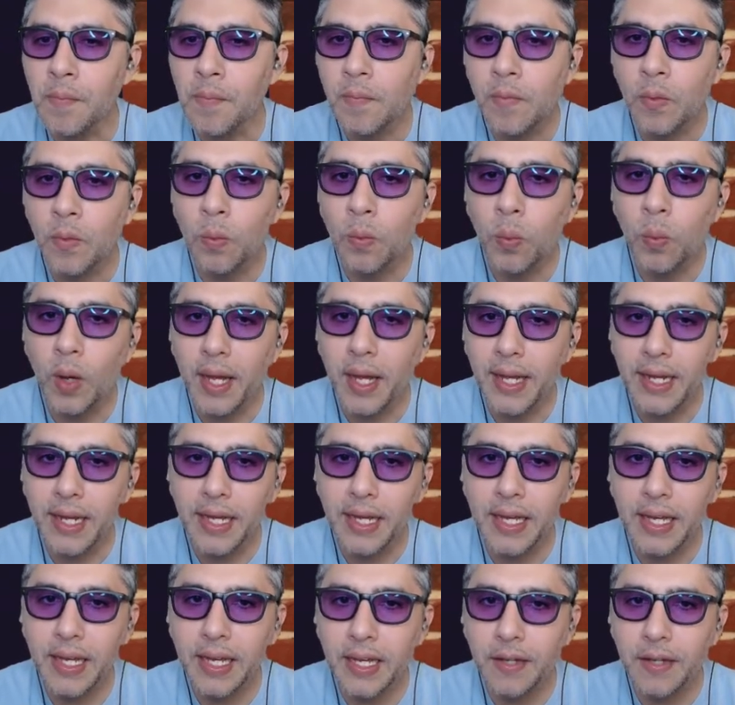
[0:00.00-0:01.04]
what
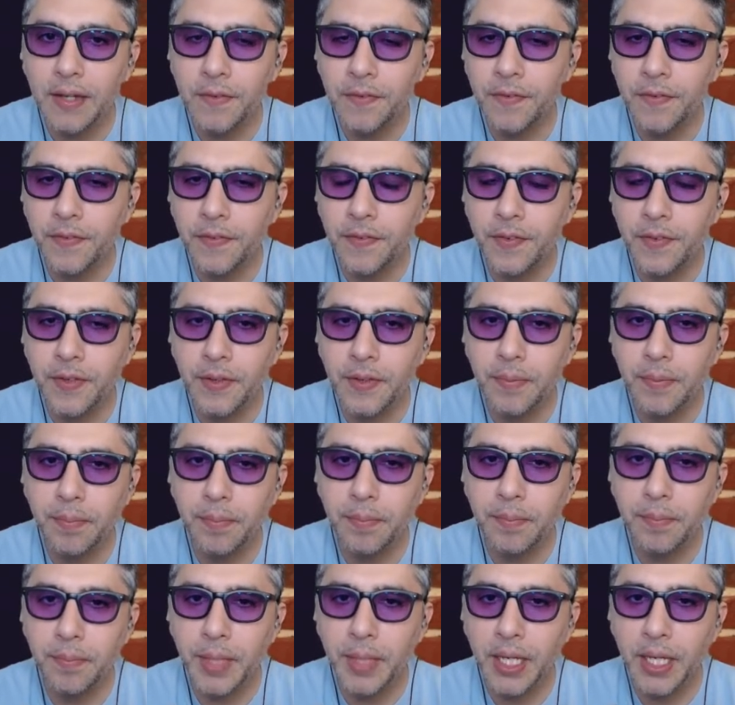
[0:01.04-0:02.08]

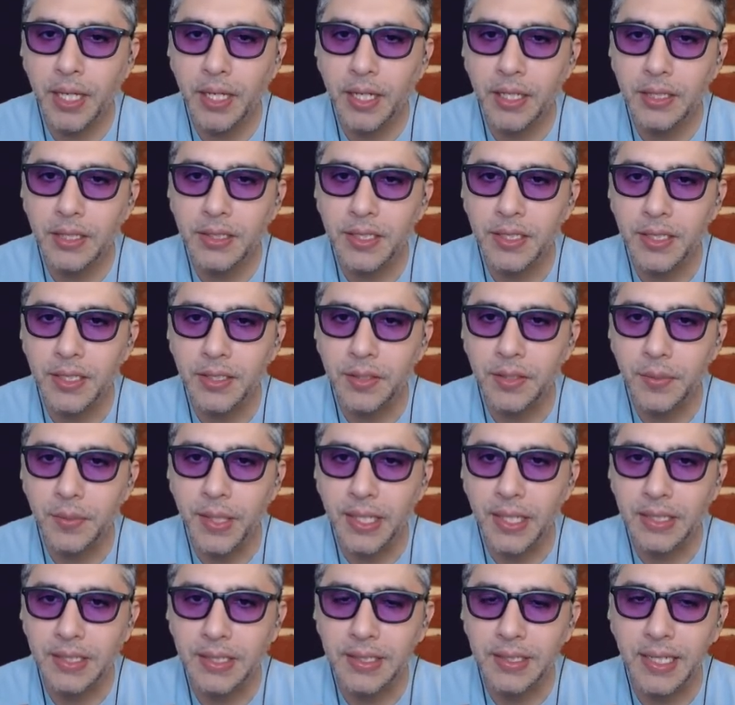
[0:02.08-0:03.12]
information? Let's see. So we
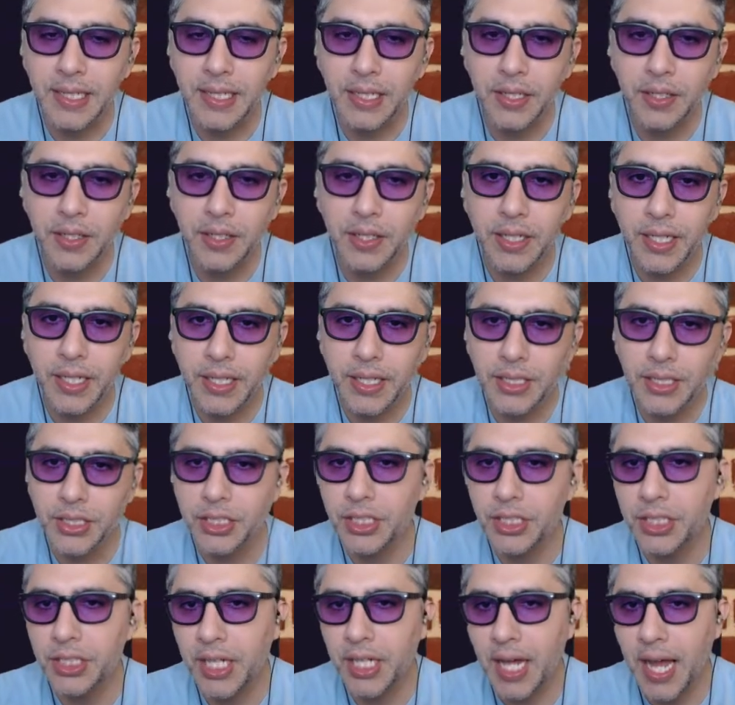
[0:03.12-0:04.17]
got sender and
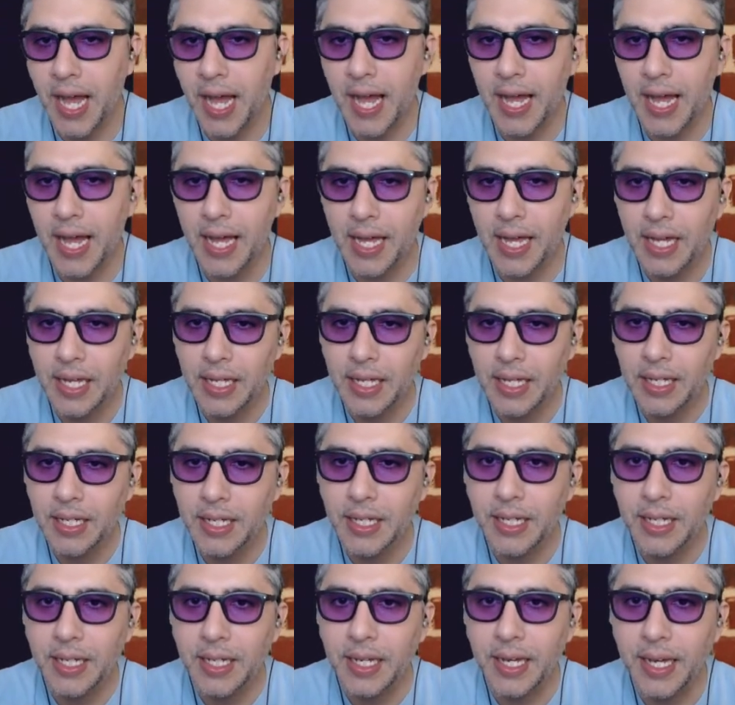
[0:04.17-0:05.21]
chat,
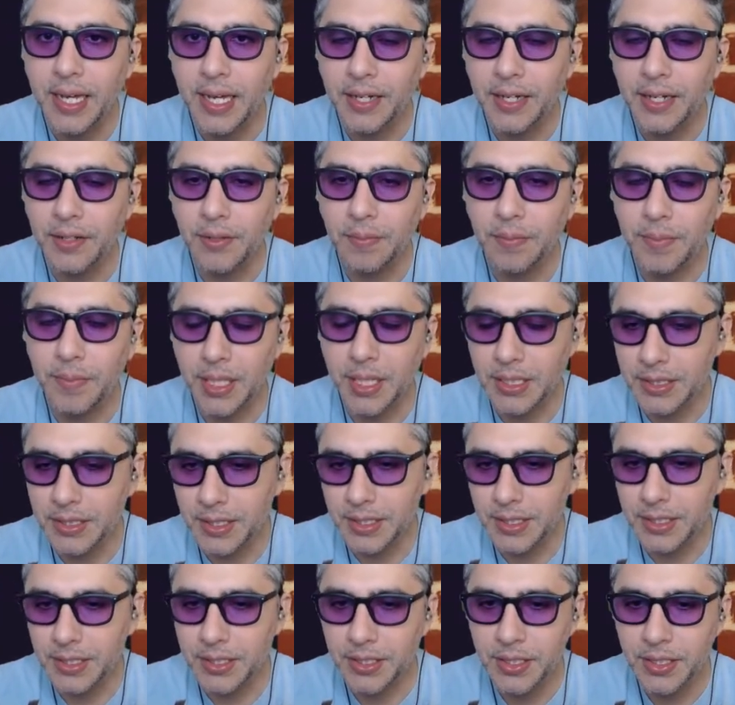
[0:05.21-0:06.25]
handle
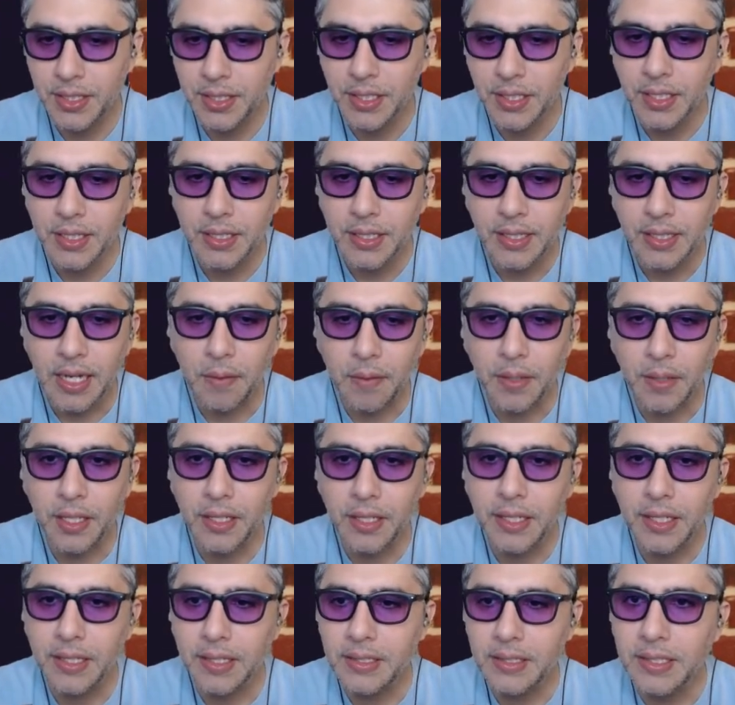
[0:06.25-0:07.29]
message. I want to look
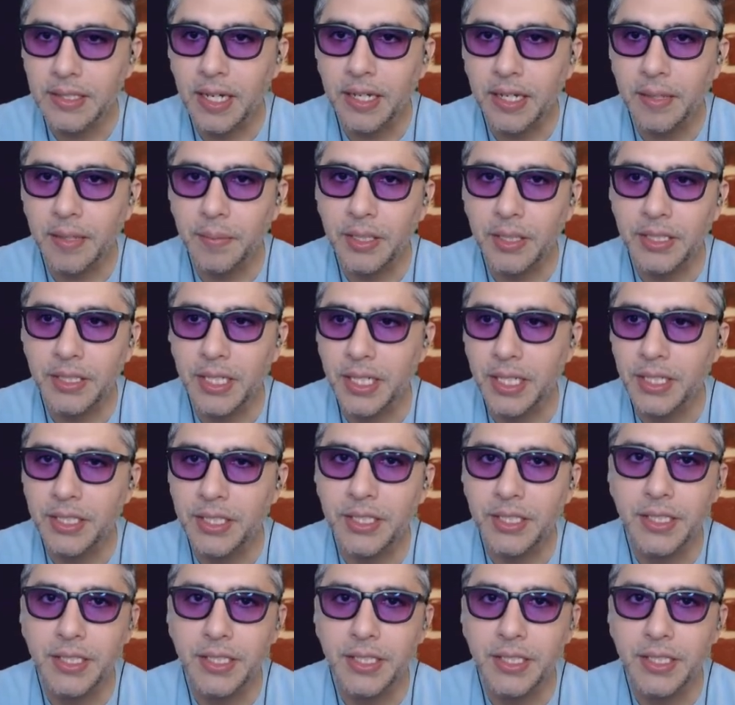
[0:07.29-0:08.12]
at the documentation